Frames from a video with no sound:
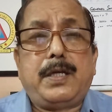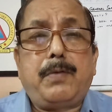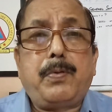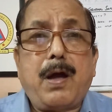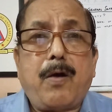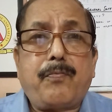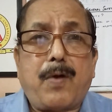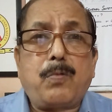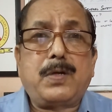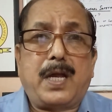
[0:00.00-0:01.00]
If you have
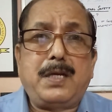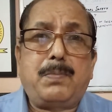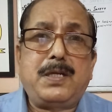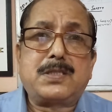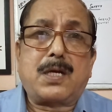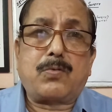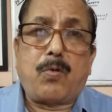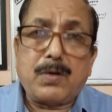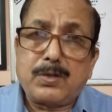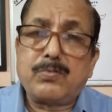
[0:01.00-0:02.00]
found anybody's are
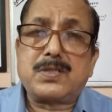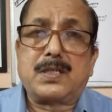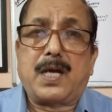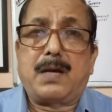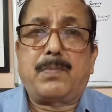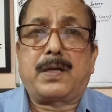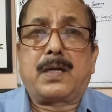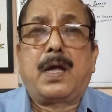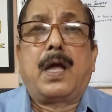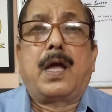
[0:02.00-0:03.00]
not using
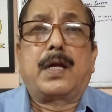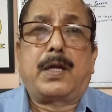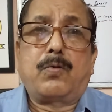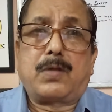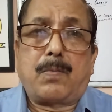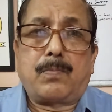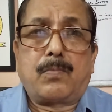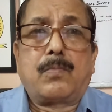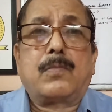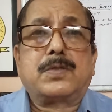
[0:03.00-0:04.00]
helmet, give
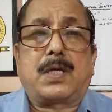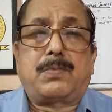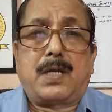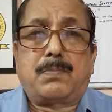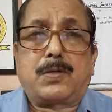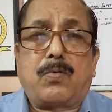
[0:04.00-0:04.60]
them safety helmet.